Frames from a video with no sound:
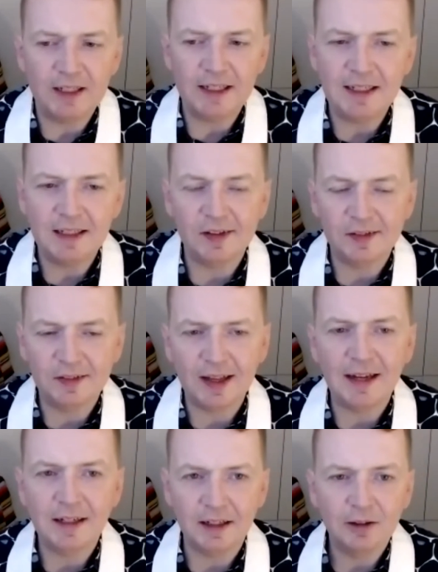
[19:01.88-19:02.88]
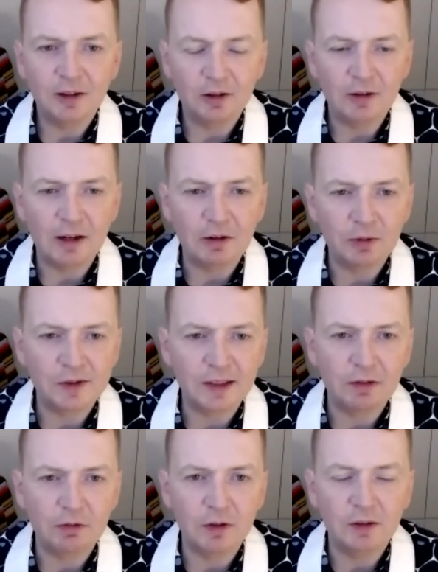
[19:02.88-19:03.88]
needs is sangha around
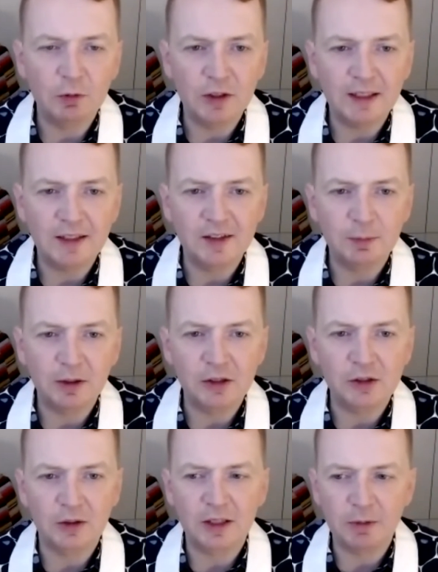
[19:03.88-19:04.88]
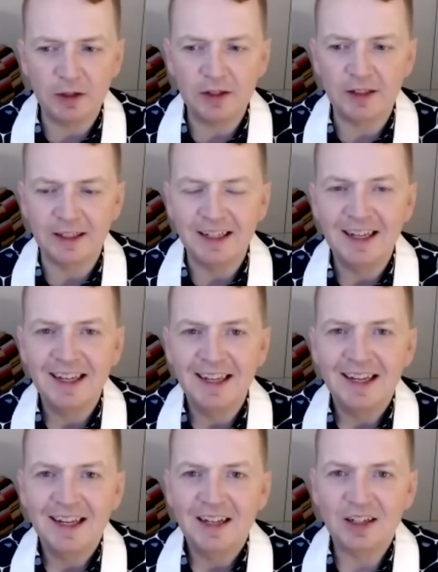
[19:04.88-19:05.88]
oneself. One needs spiritual community
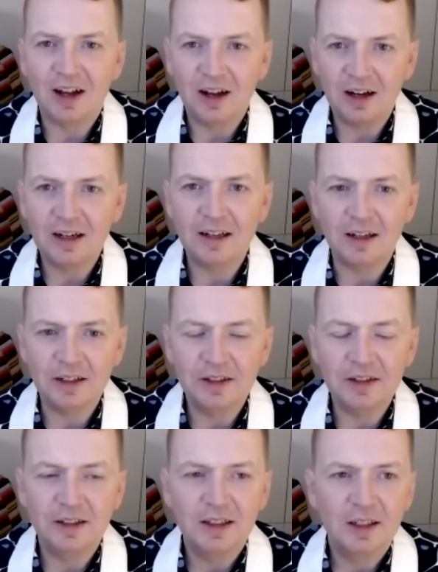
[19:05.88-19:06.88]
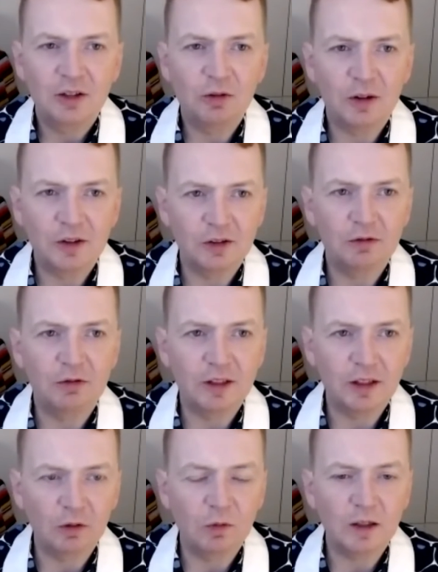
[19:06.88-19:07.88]
to highlight what's of
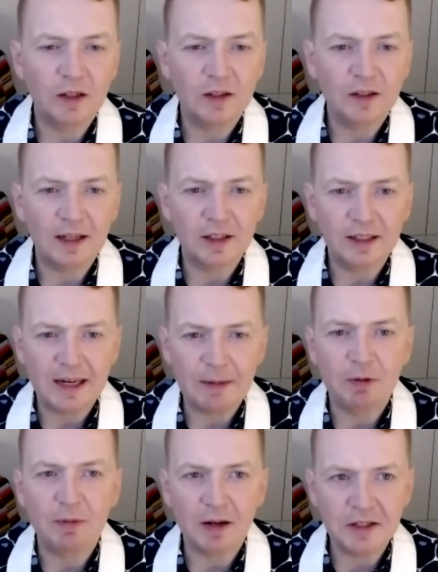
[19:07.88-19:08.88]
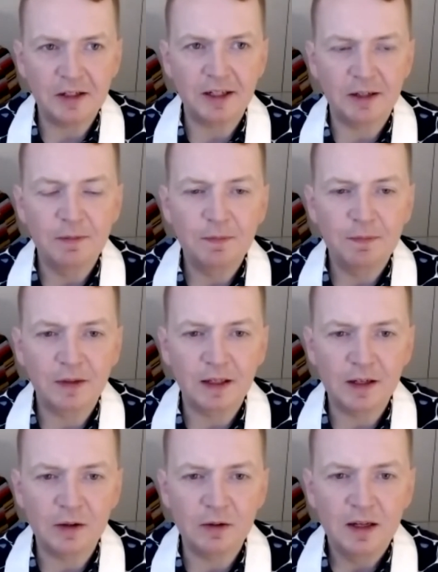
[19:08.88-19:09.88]
real worth and to keep reminding
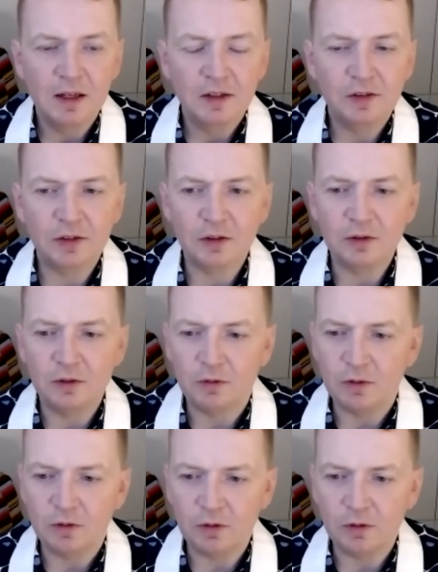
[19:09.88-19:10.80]
you. So